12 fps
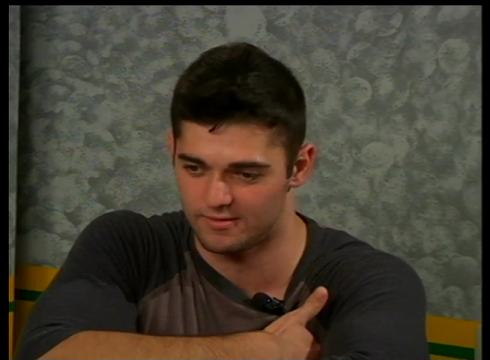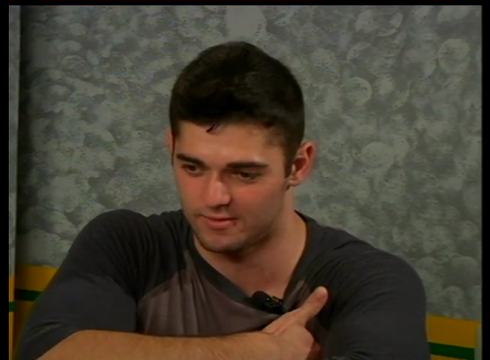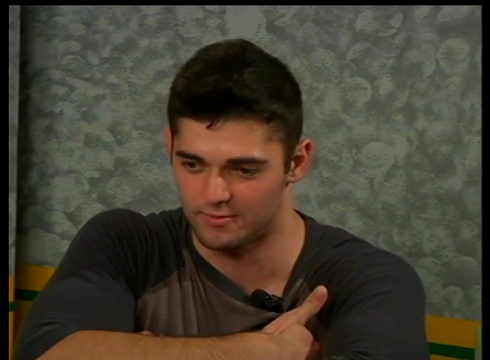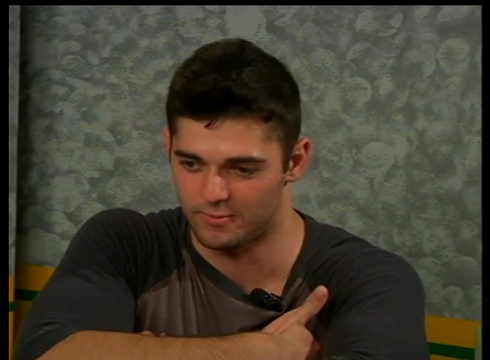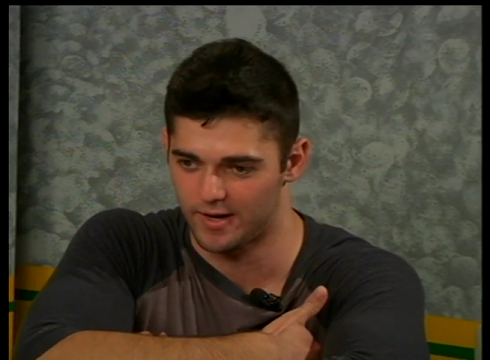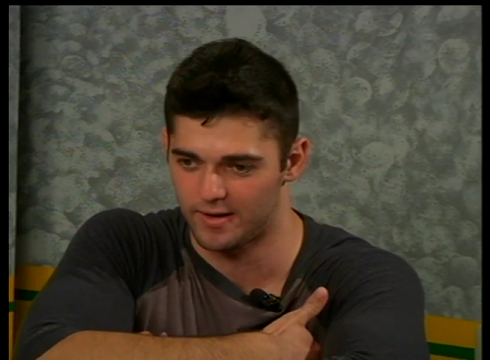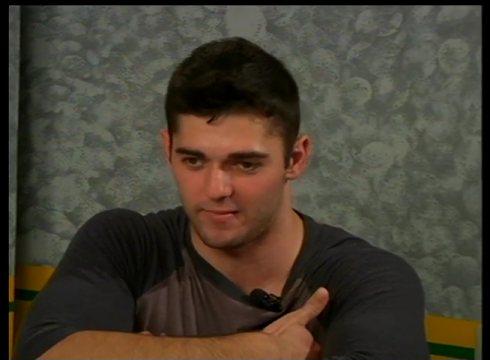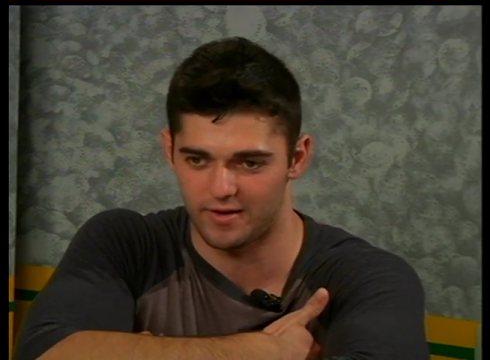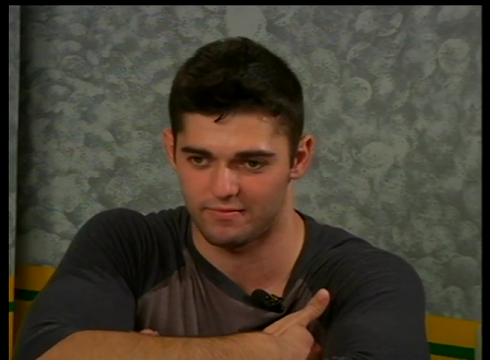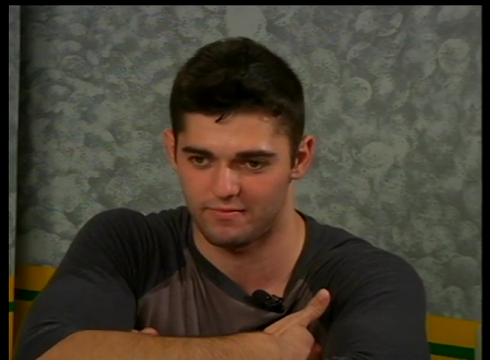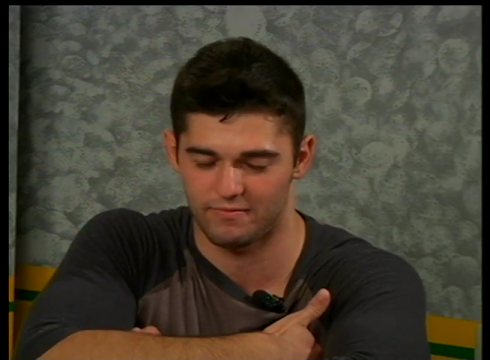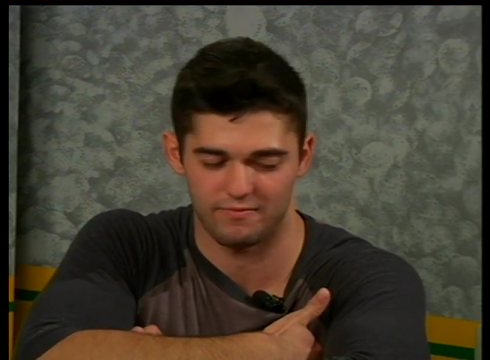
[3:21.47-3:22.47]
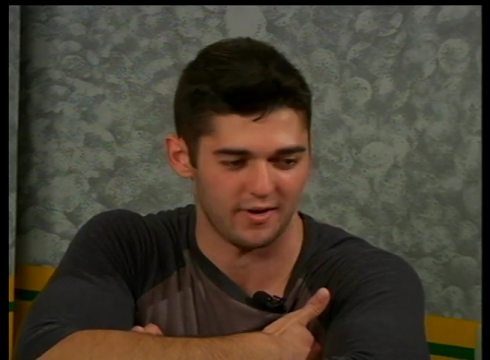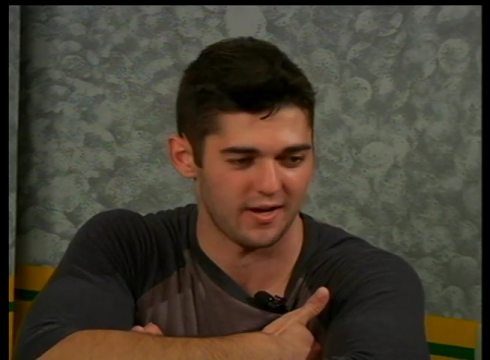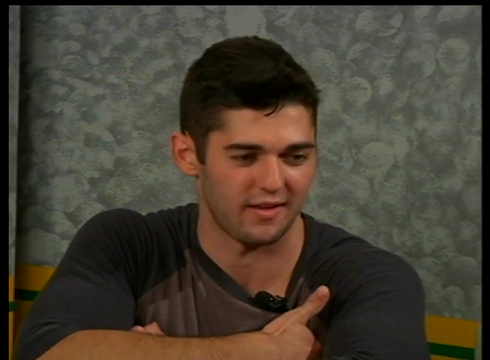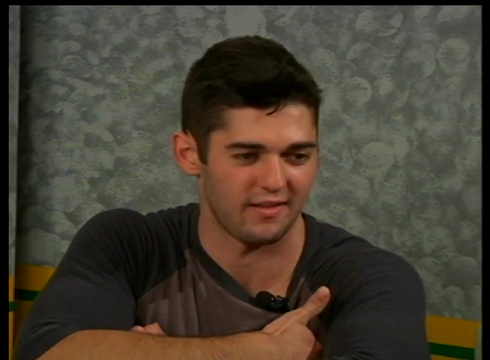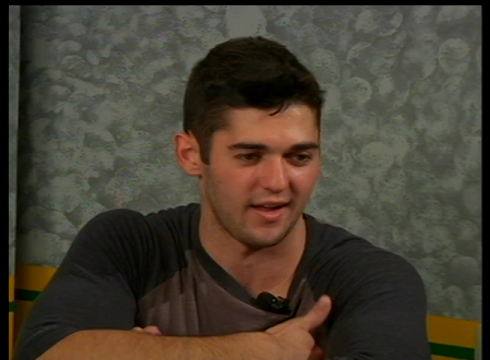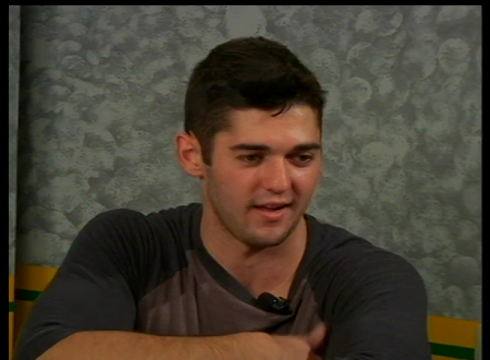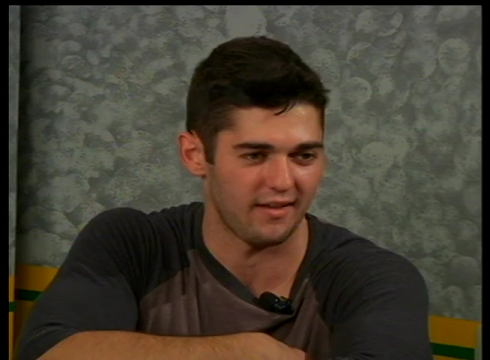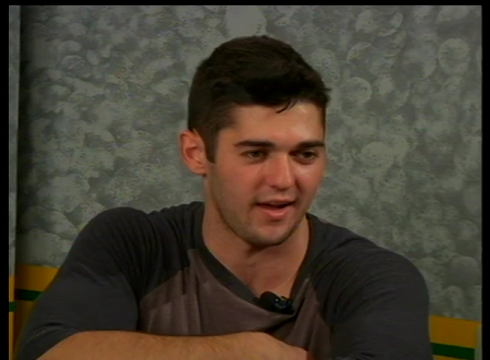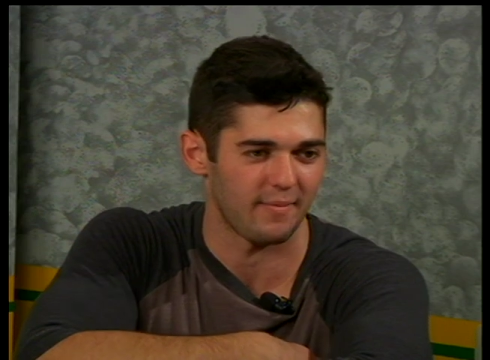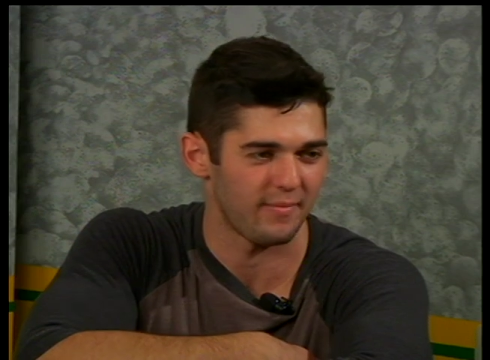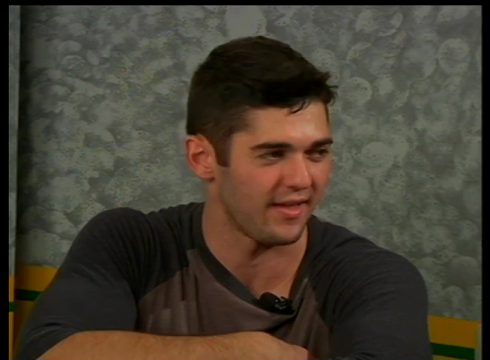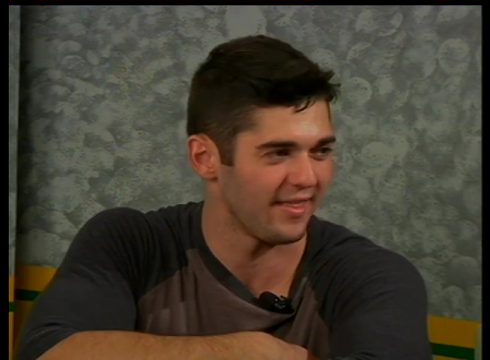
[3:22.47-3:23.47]
"You're wearing my freaking tank
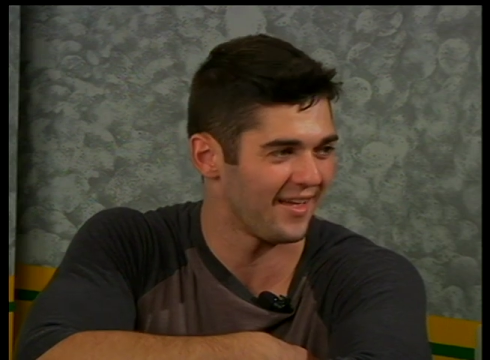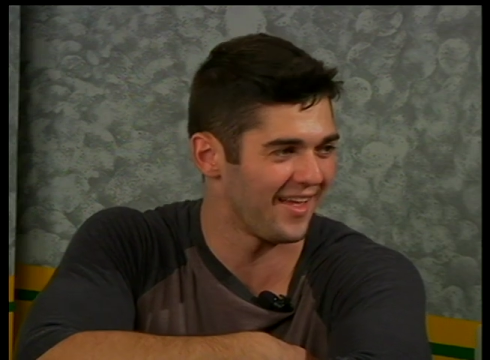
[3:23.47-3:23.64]
top," and then